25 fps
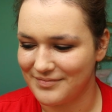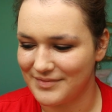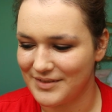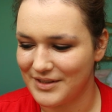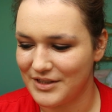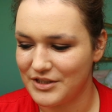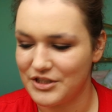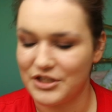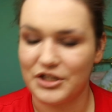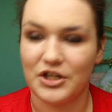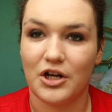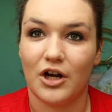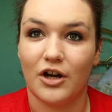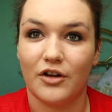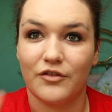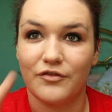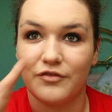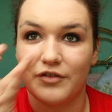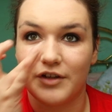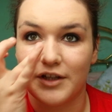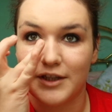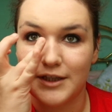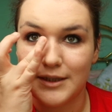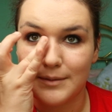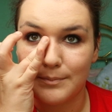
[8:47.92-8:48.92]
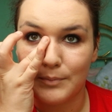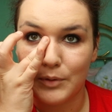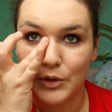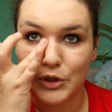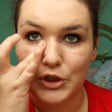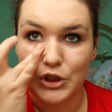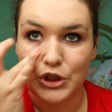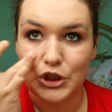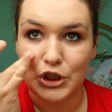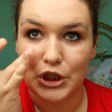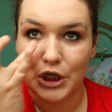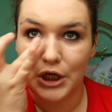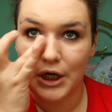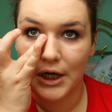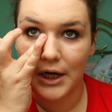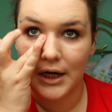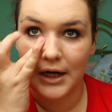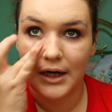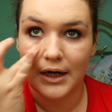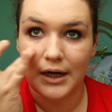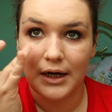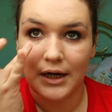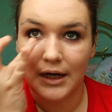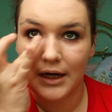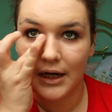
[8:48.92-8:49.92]
Such a confidence booster.
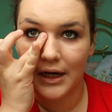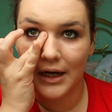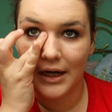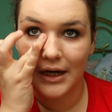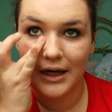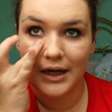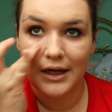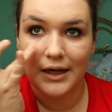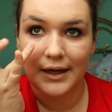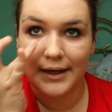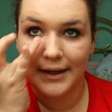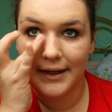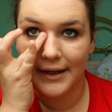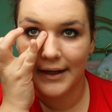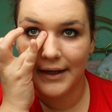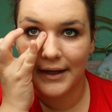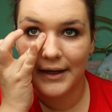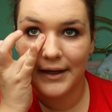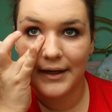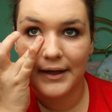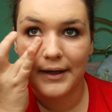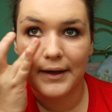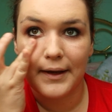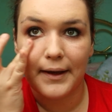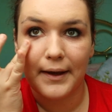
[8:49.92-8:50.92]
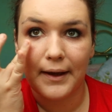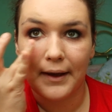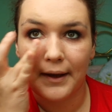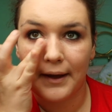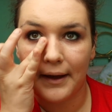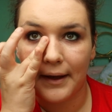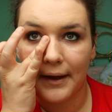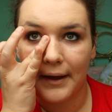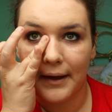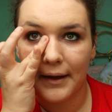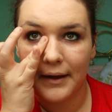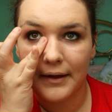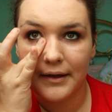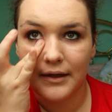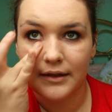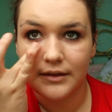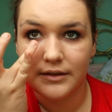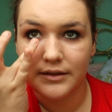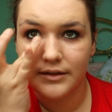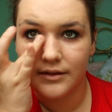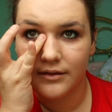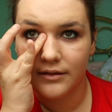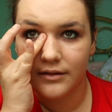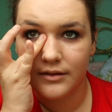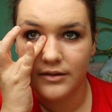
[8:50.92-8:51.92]
Yeah, I'm
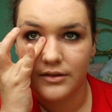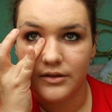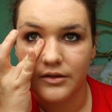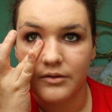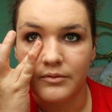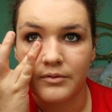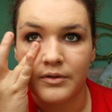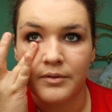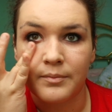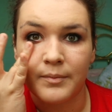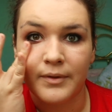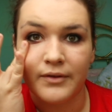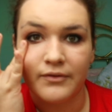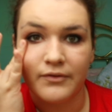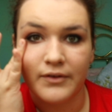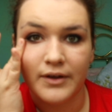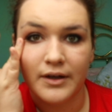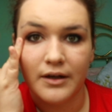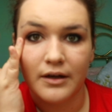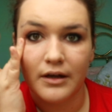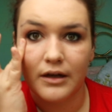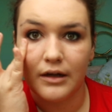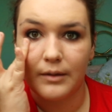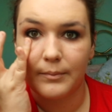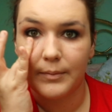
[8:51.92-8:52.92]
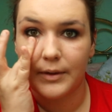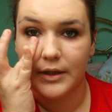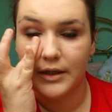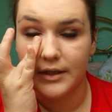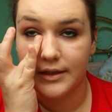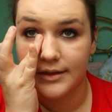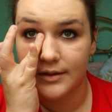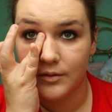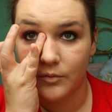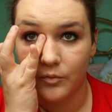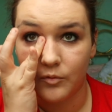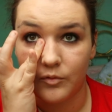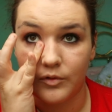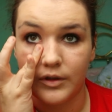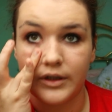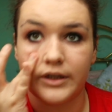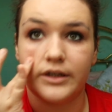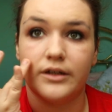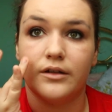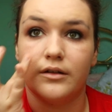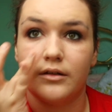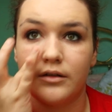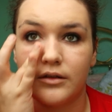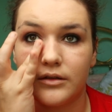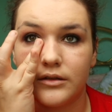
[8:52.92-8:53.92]
just gonna do it with my finger because why
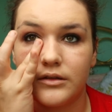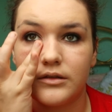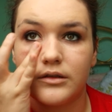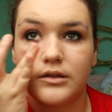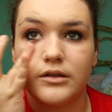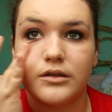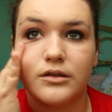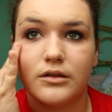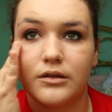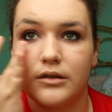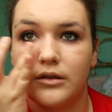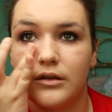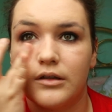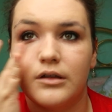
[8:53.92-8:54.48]
not?